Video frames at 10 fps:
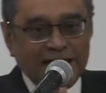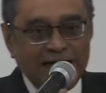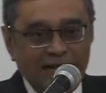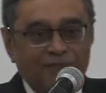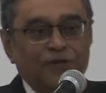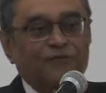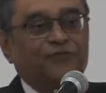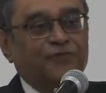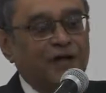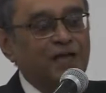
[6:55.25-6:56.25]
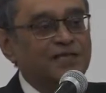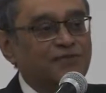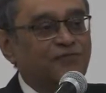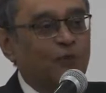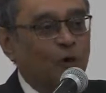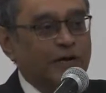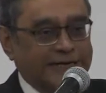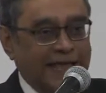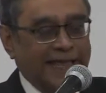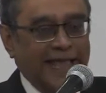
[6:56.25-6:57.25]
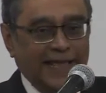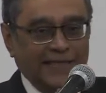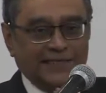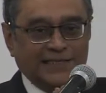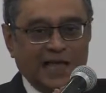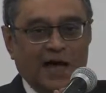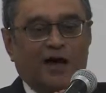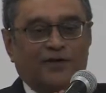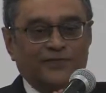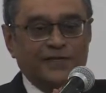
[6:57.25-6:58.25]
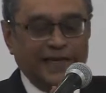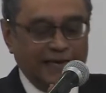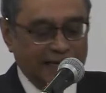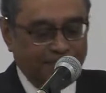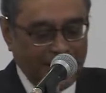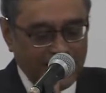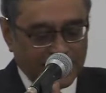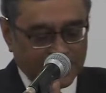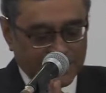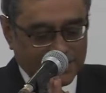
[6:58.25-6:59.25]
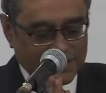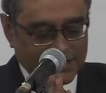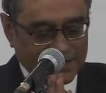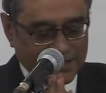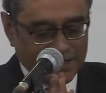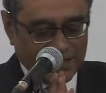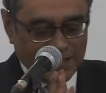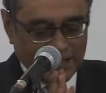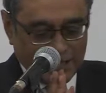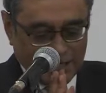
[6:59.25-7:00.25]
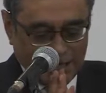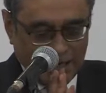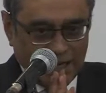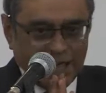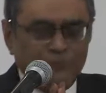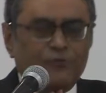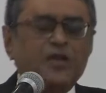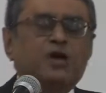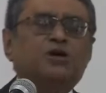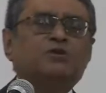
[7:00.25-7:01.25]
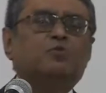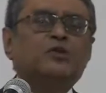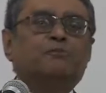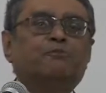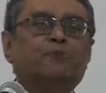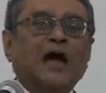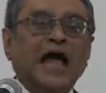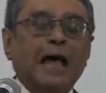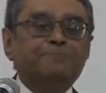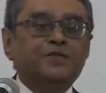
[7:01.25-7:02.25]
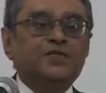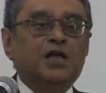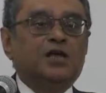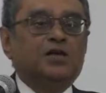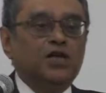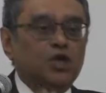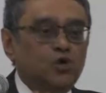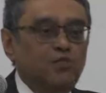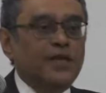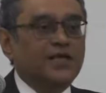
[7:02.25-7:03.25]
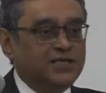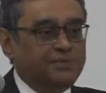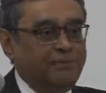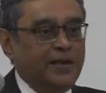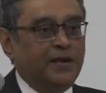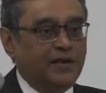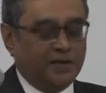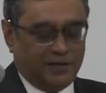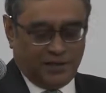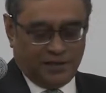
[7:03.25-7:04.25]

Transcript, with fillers: Indeed, for the first four decades after independence, for the, the, perhaps the gloomiest period